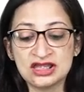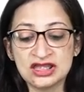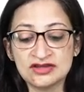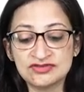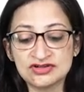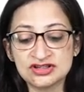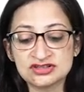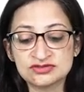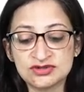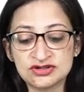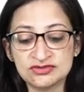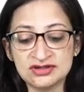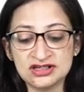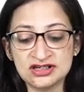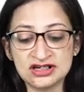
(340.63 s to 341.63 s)
if it is
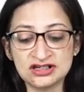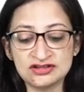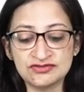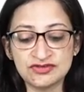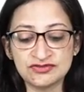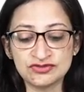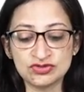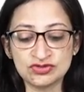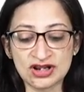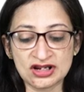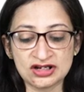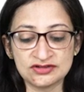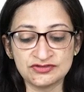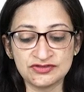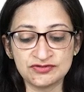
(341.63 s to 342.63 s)
between 85th to
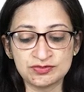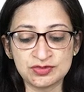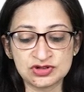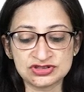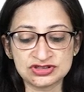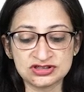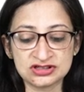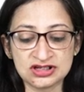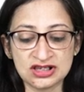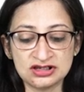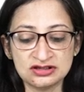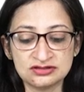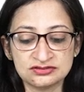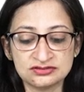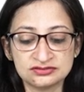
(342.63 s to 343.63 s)
95th percentile